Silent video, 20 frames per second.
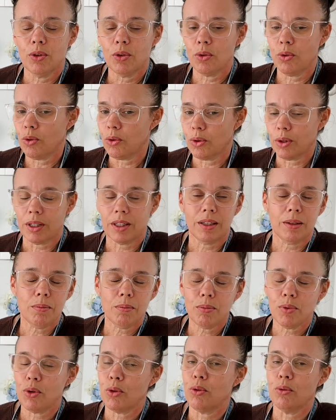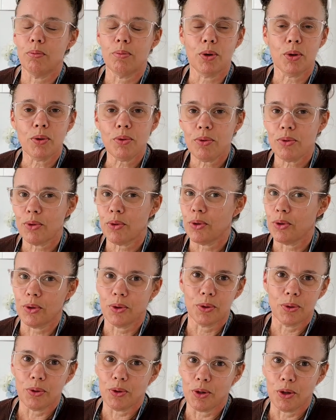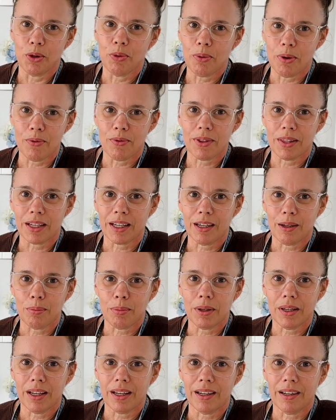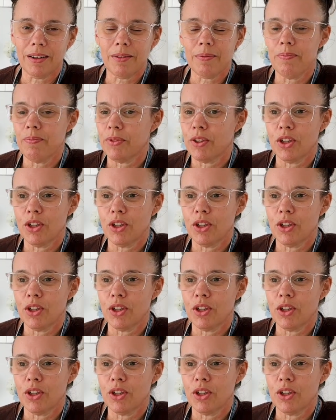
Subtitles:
or him or both, or whoever the couple are,